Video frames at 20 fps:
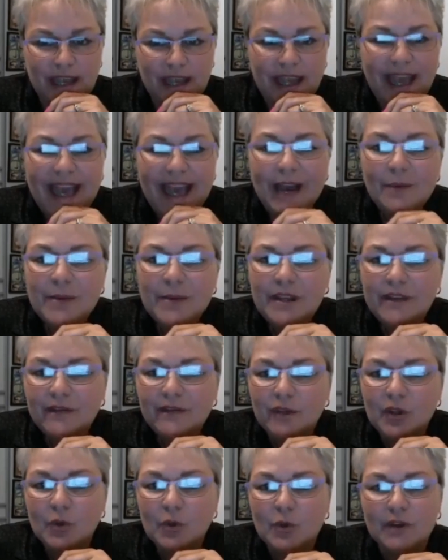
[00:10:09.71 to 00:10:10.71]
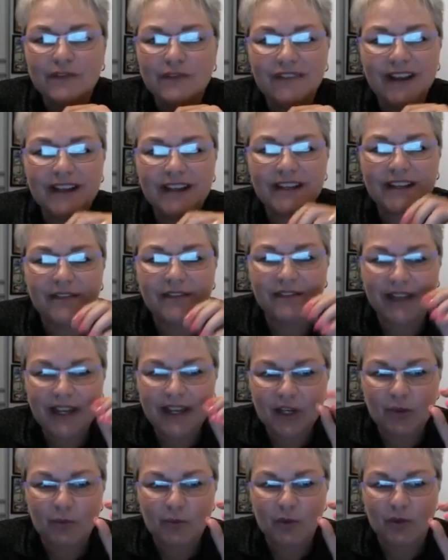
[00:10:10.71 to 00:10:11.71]
How many of you would find it
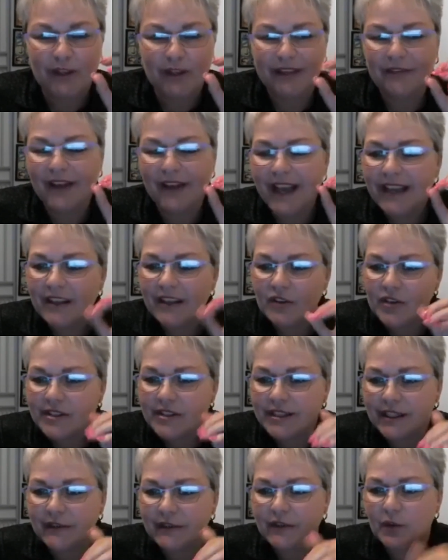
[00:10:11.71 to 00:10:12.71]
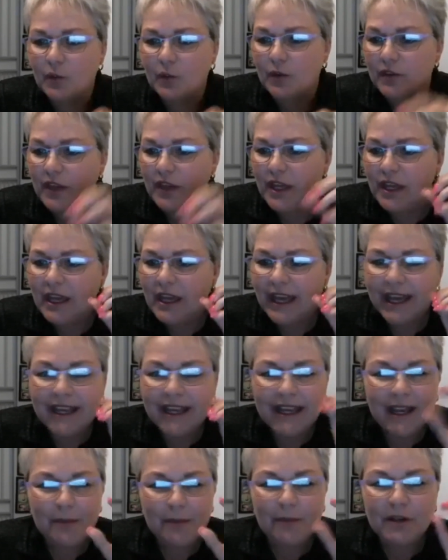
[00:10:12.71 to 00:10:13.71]
valuable if I can just leave you with a
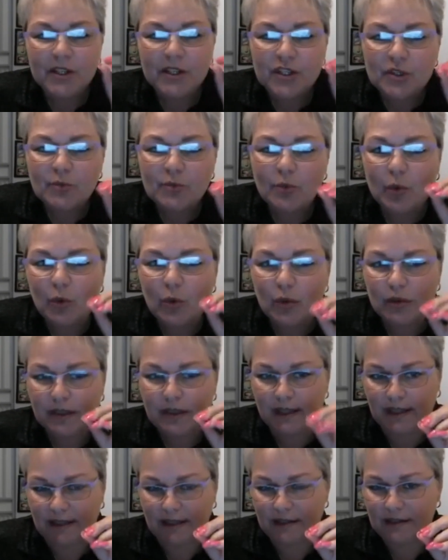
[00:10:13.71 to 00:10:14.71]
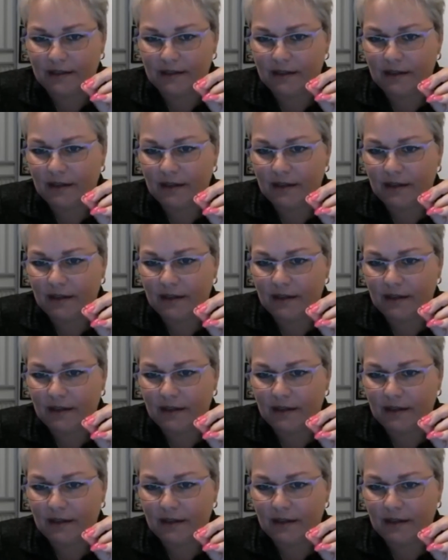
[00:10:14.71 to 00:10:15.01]
couple of small things